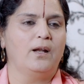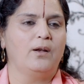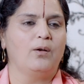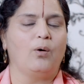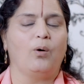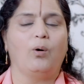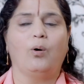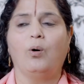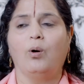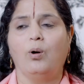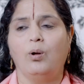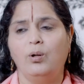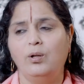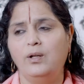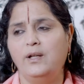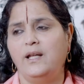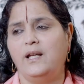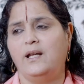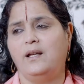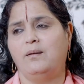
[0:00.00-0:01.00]
and
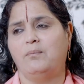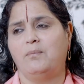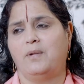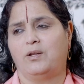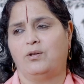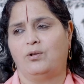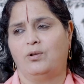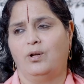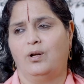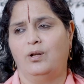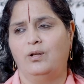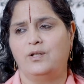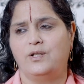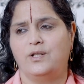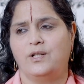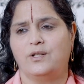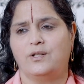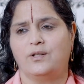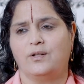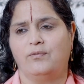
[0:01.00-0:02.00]
all the
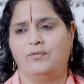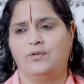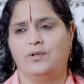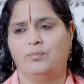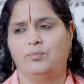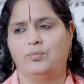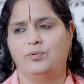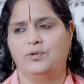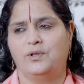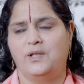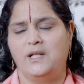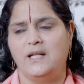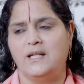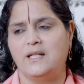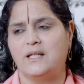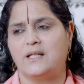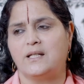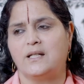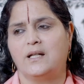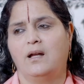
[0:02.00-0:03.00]
methodologies of the
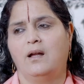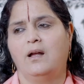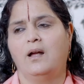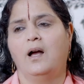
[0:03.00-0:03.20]
Buddhist